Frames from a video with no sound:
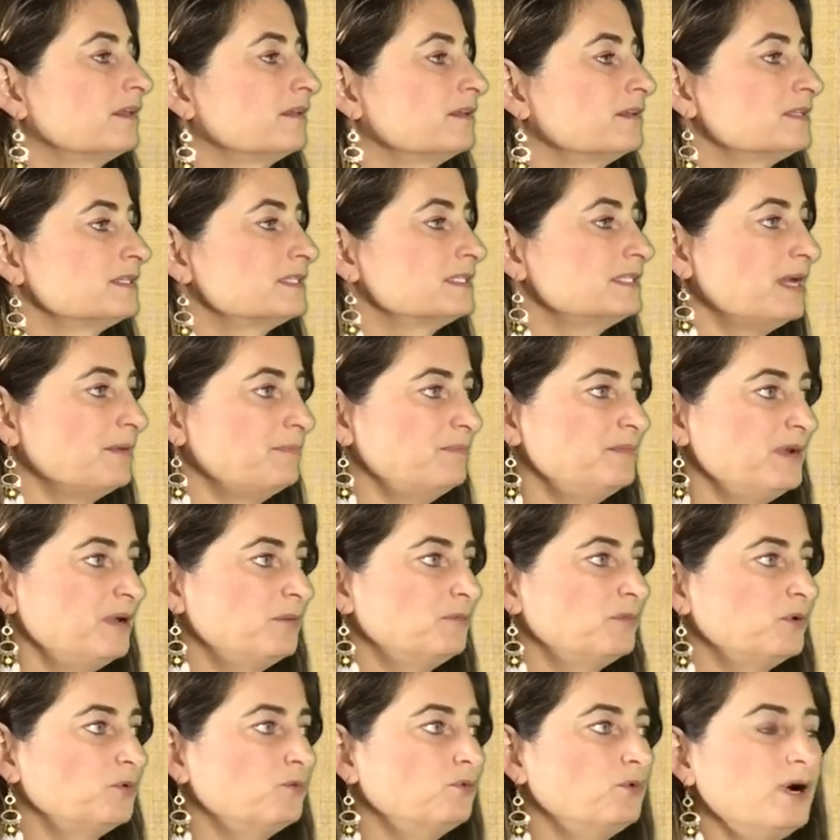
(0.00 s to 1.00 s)
Step
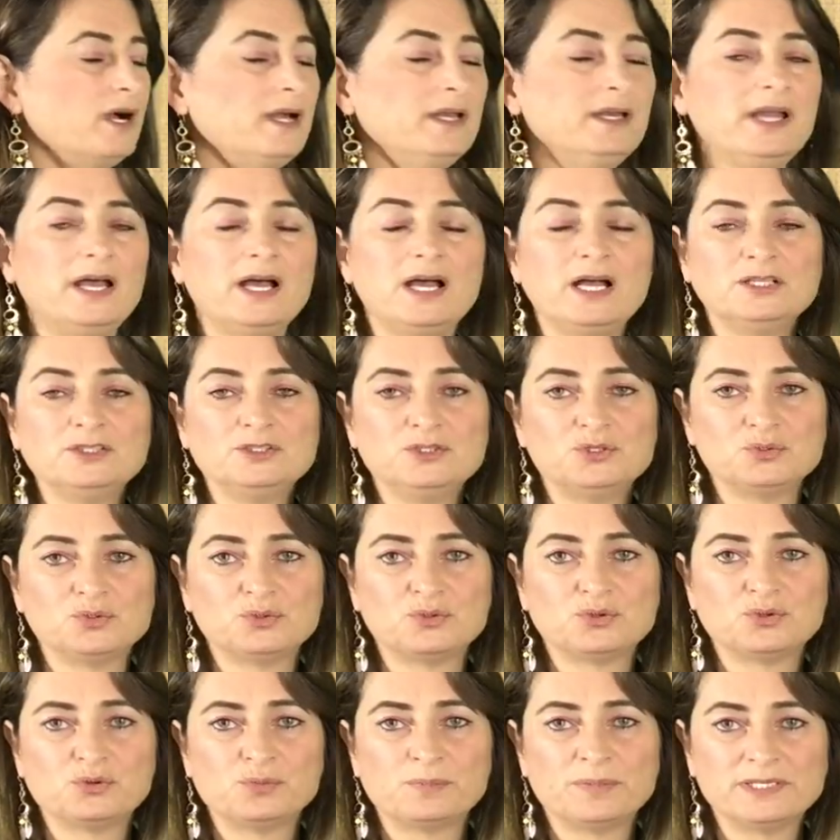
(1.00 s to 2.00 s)
number 1, undo
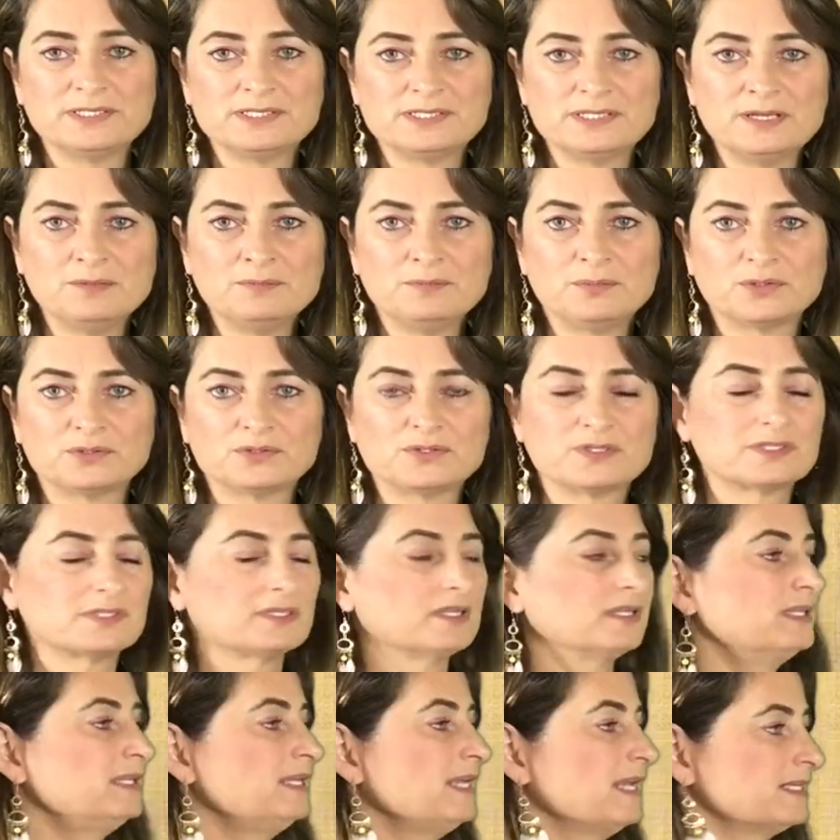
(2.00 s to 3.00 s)
grouping
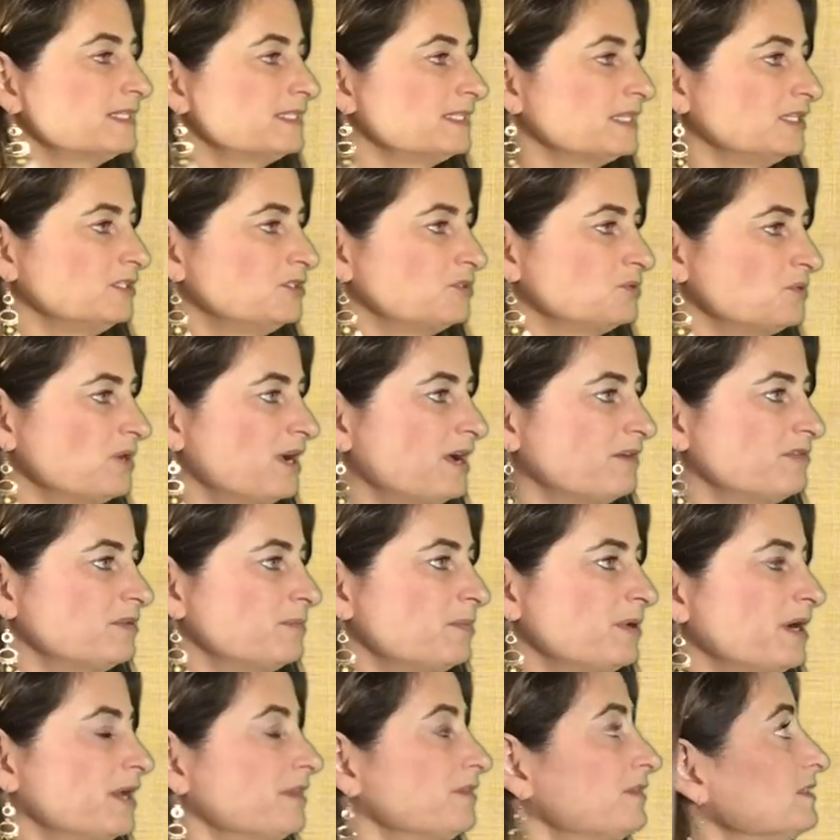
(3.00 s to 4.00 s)
symbols. Yes, I do have the
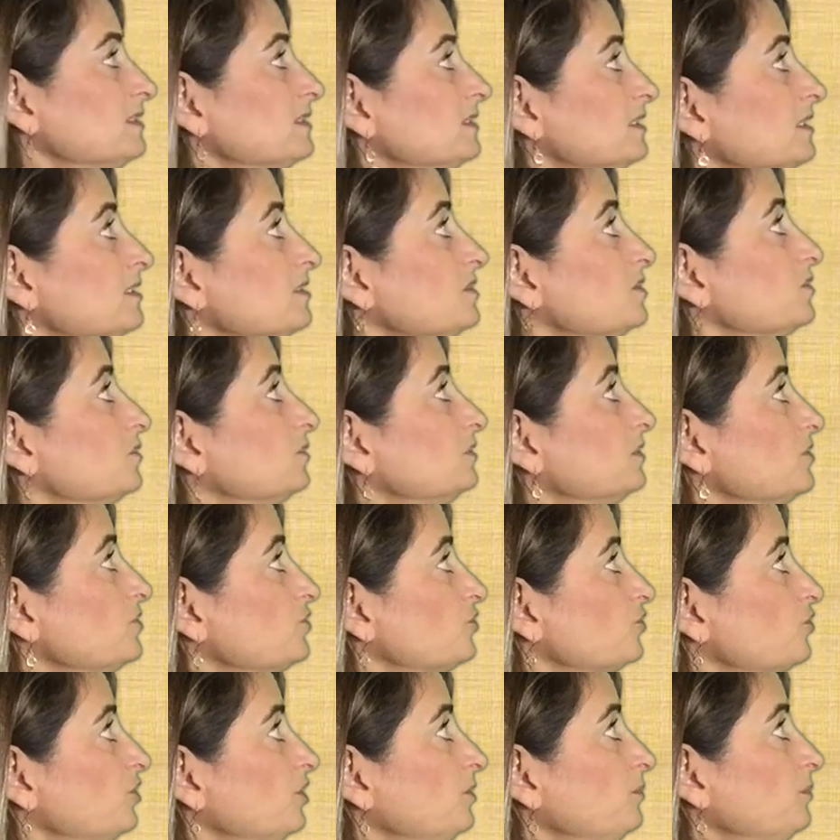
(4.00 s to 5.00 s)
parentheses, so
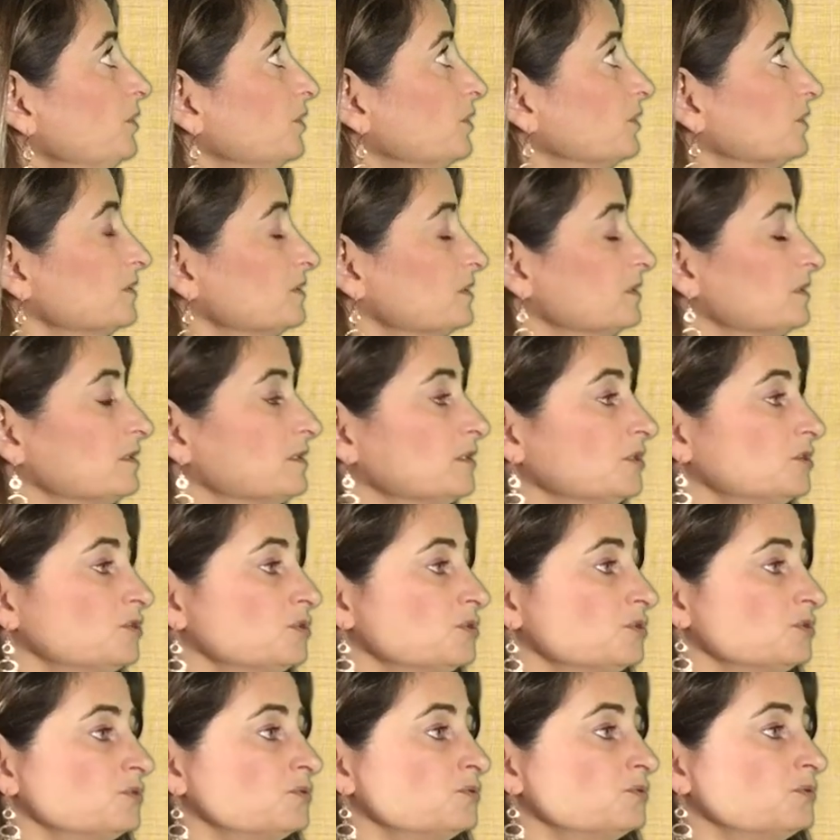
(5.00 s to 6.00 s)
distribute the
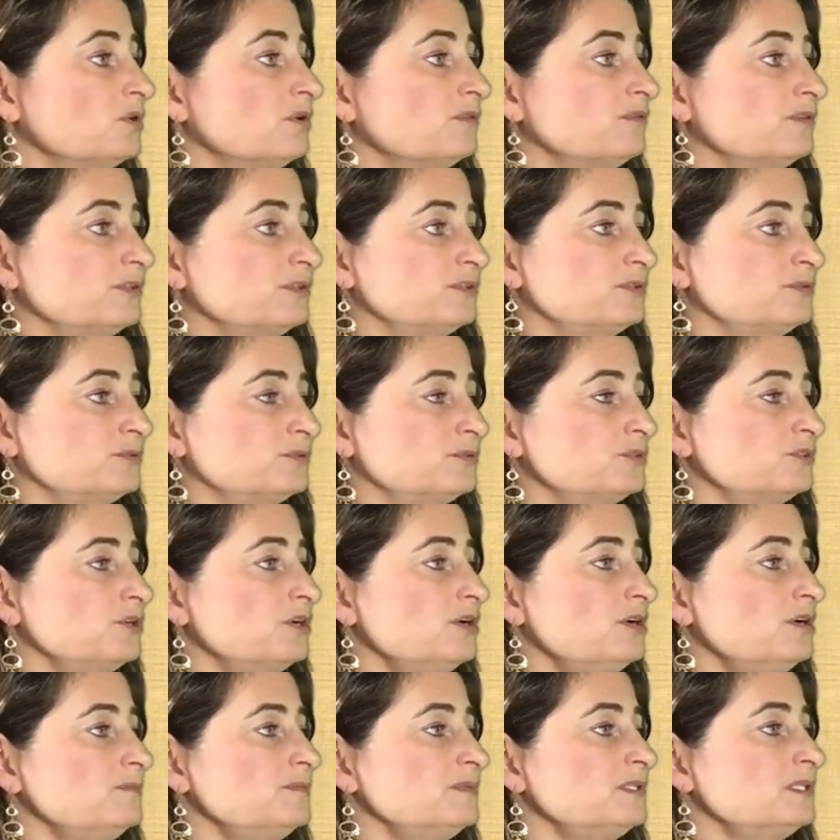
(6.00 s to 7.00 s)
2 over the 2
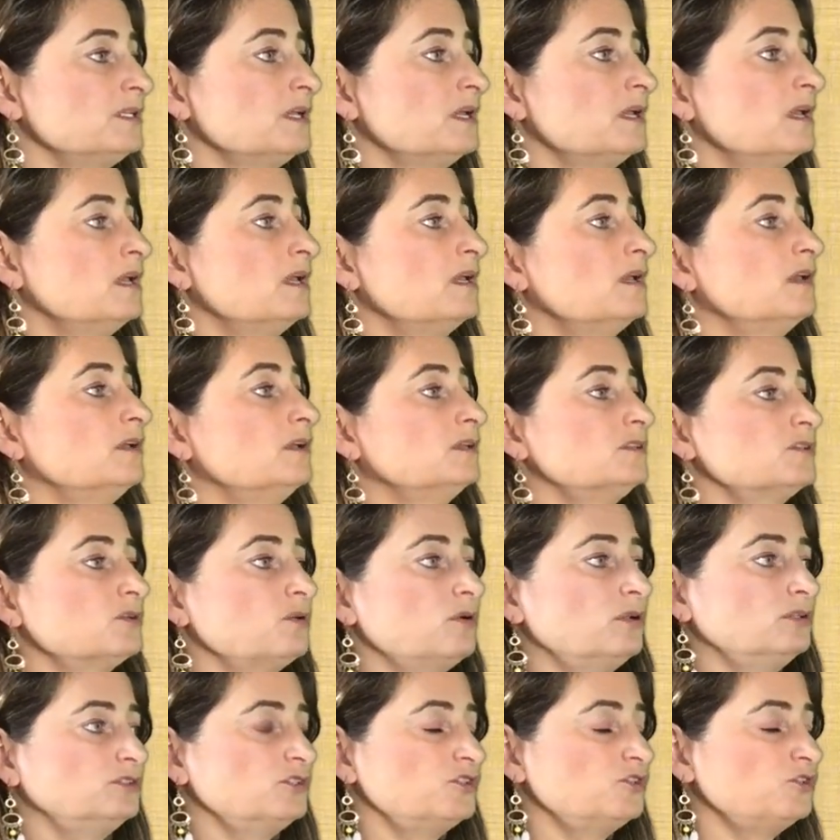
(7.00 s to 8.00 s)
terms. It's
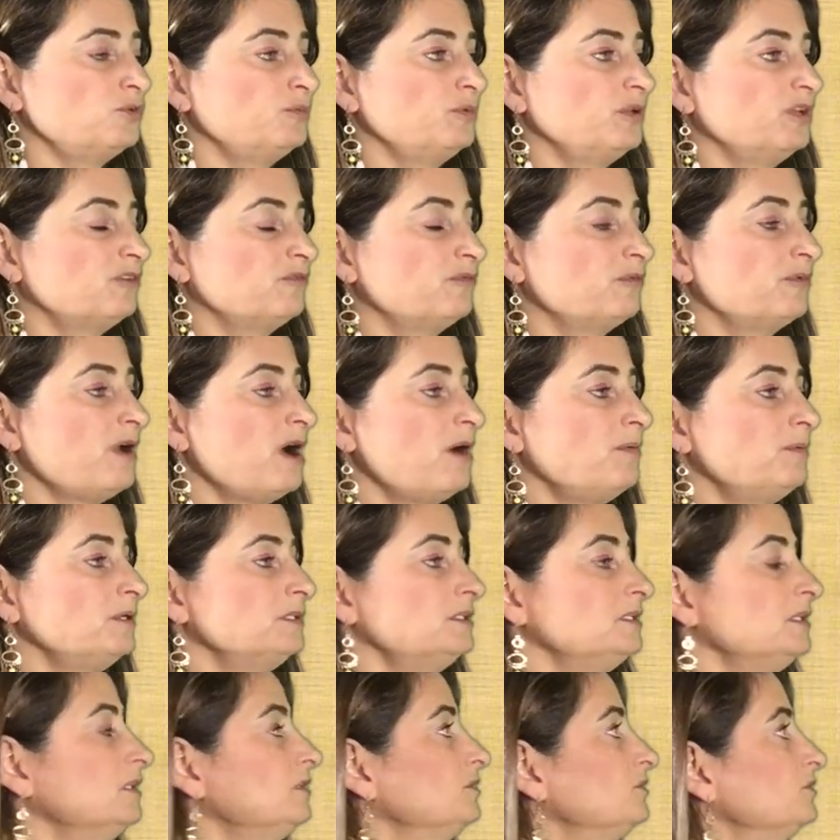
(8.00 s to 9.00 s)
called distributive
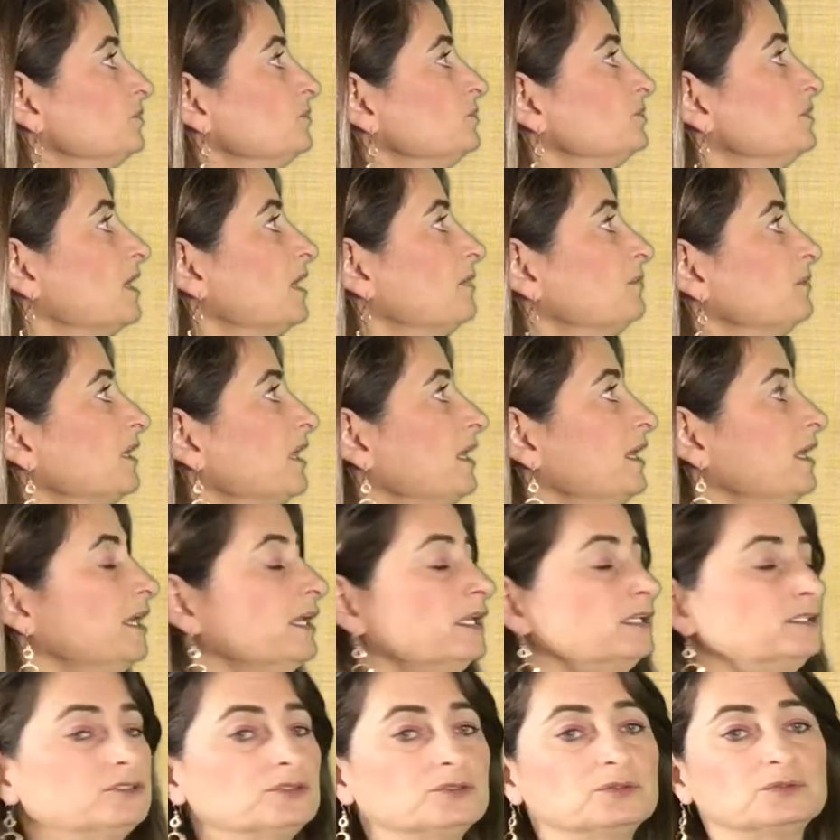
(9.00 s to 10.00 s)
property, 2 times k
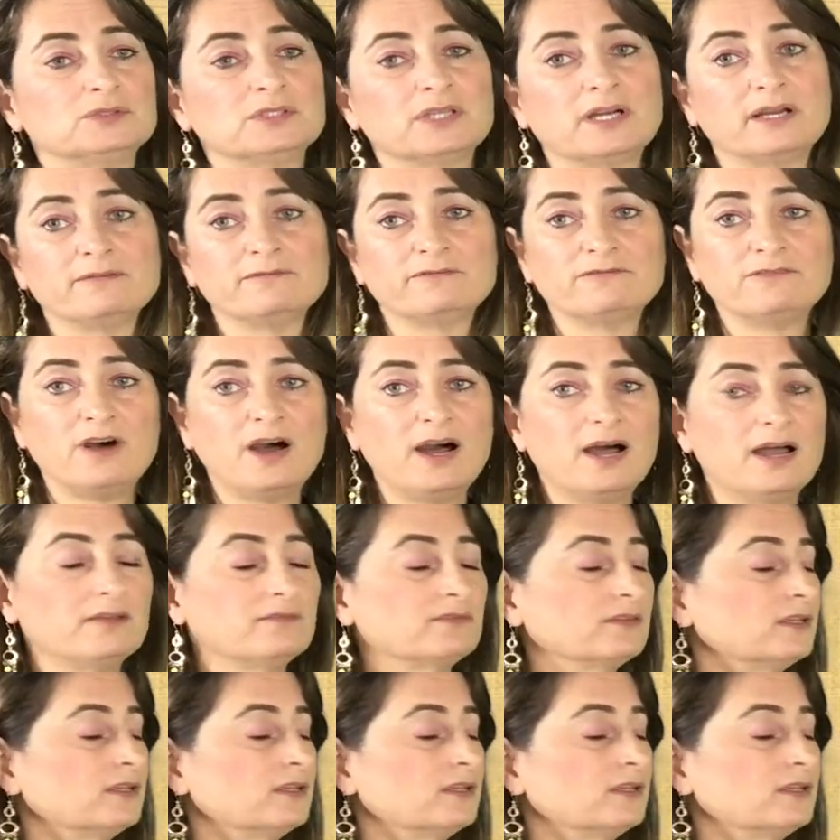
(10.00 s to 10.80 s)
and 2 times 5.